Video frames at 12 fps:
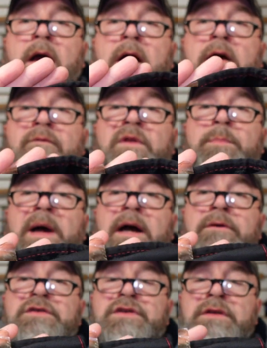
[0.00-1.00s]
of the
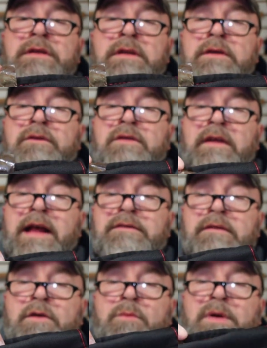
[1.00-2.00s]
pouch. You can see that's
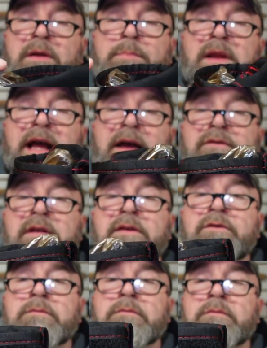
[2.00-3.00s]
a little bit of plastic
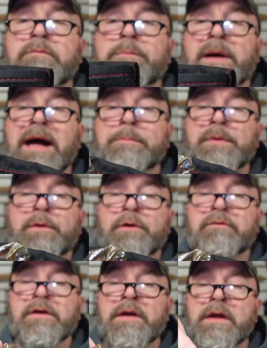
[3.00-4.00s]
popping
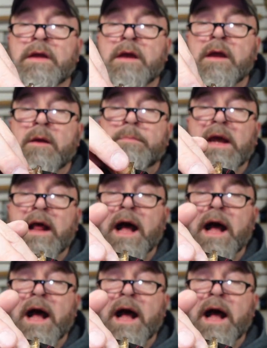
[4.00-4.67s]
over. But